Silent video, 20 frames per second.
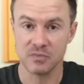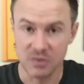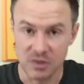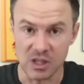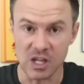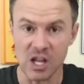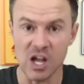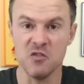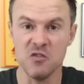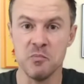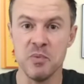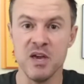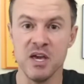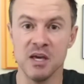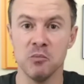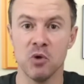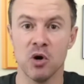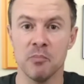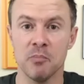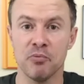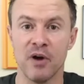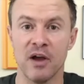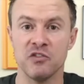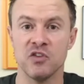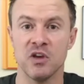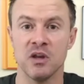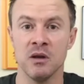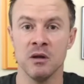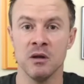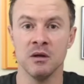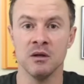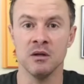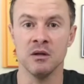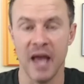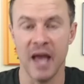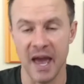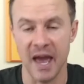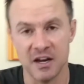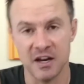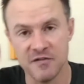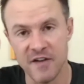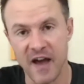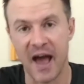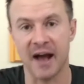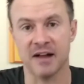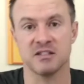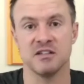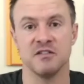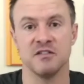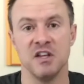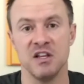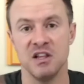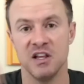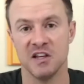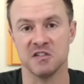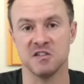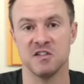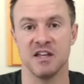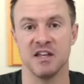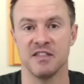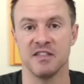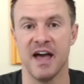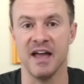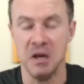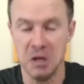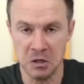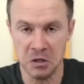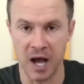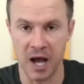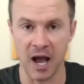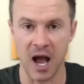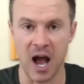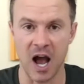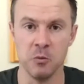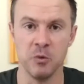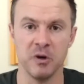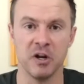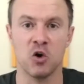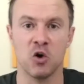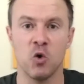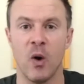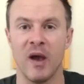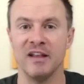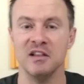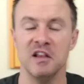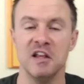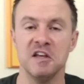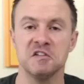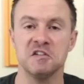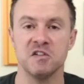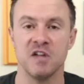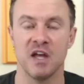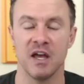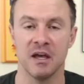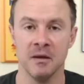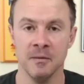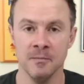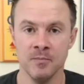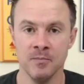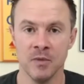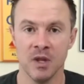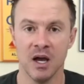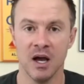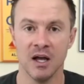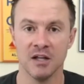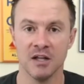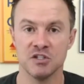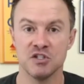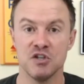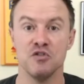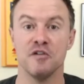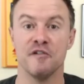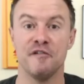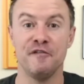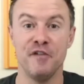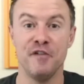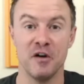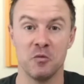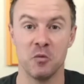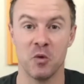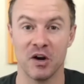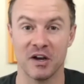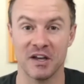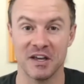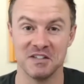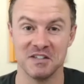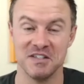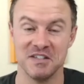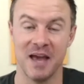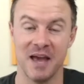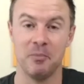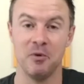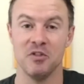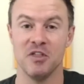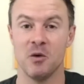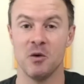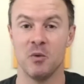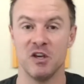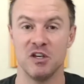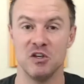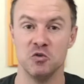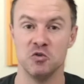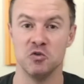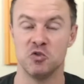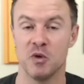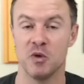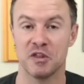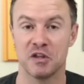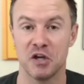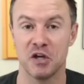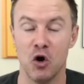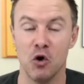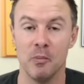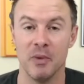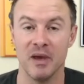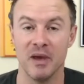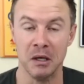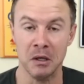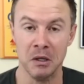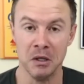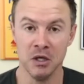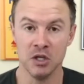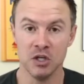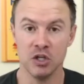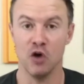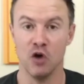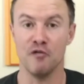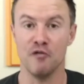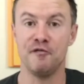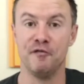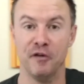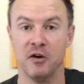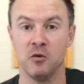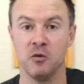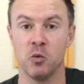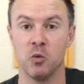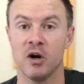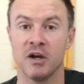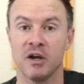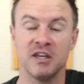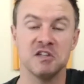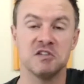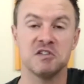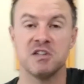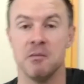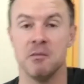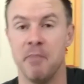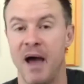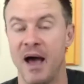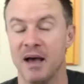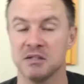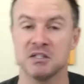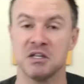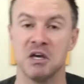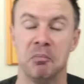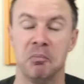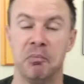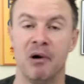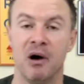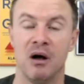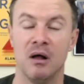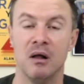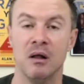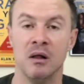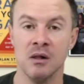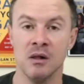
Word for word: of being more present and of actively listening? That I, I would equate listening uh, to the footwork example that we used with Kobe. You know, footwork is to basketball